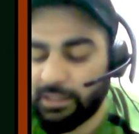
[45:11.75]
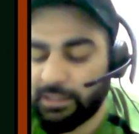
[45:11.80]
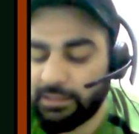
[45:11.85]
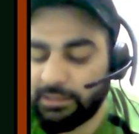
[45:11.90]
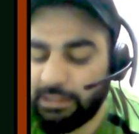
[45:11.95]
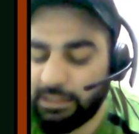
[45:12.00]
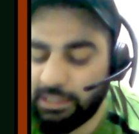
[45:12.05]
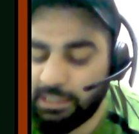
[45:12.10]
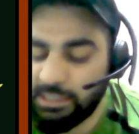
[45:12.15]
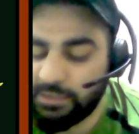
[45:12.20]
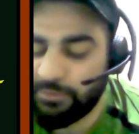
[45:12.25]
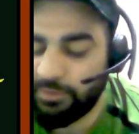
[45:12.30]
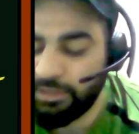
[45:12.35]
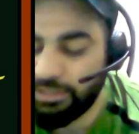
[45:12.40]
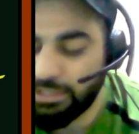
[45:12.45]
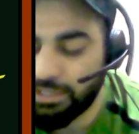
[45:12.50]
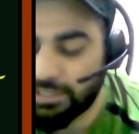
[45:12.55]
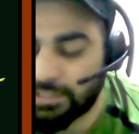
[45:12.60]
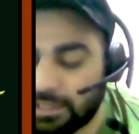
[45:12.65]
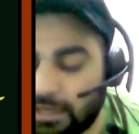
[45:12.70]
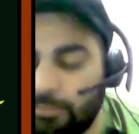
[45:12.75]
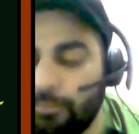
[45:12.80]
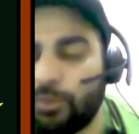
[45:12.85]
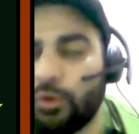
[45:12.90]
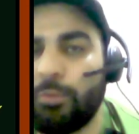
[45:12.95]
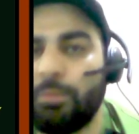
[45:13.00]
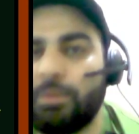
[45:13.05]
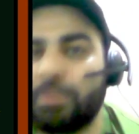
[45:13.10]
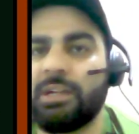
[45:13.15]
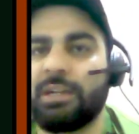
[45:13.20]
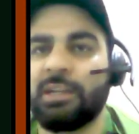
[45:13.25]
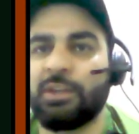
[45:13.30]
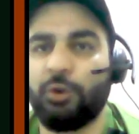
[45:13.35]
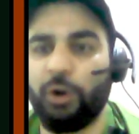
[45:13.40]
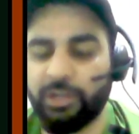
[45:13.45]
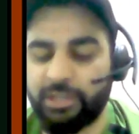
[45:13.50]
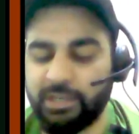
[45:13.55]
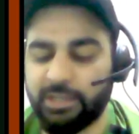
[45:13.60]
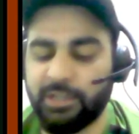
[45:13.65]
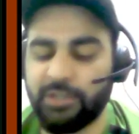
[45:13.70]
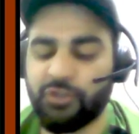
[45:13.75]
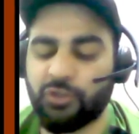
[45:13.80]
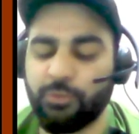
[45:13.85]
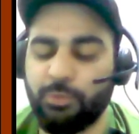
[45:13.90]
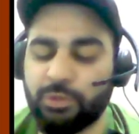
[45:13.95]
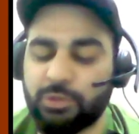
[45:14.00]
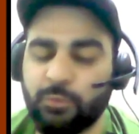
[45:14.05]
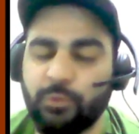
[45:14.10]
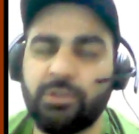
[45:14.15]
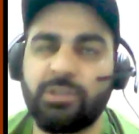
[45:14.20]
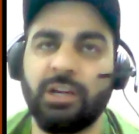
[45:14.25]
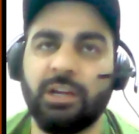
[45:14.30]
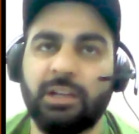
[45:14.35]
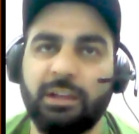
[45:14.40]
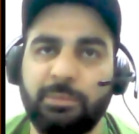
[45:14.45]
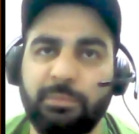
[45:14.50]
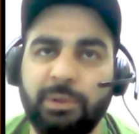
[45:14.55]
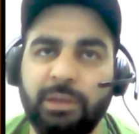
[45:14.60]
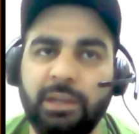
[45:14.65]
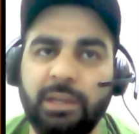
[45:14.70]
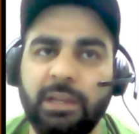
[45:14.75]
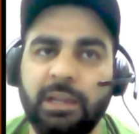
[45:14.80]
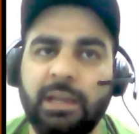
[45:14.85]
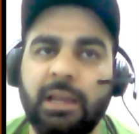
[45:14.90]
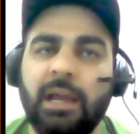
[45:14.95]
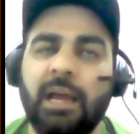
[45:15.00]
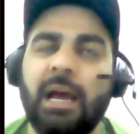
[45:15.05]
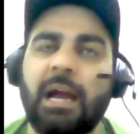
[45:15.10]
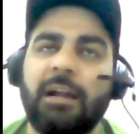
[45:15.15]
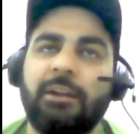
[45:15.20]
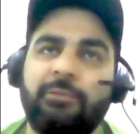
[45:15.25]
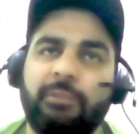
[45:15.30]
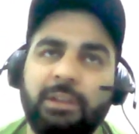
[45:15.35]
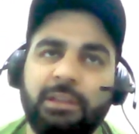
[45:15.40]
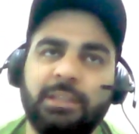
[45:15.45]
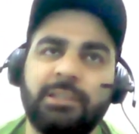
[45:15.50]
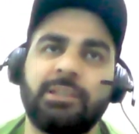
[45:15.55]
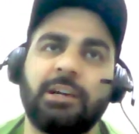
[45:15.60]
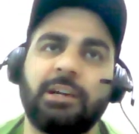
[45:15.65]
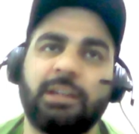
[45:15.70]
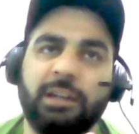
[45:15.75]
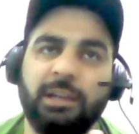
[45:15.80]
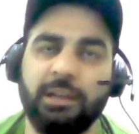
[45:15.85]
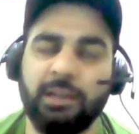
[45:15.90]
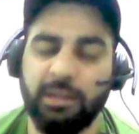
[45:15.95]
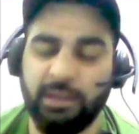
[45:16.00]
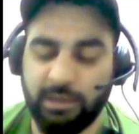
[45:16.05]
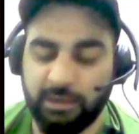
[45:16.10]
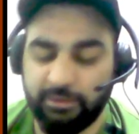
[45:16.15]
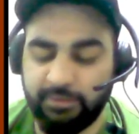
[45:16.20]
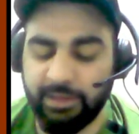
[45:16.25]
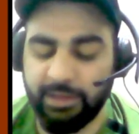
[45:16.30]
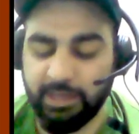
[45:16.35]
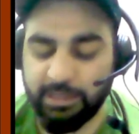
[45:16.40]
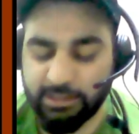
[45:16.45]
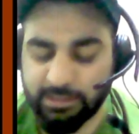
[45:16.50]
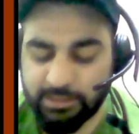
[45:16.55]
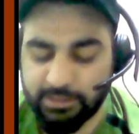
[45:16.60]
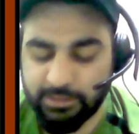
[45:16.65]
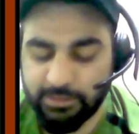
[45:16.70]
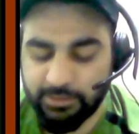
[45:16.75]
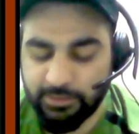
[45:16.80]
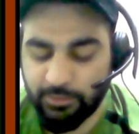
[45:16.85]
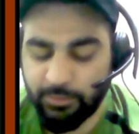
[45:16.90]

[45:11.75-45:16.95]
these features come from a certain Gaussian distribution with certain mean and with certain variance,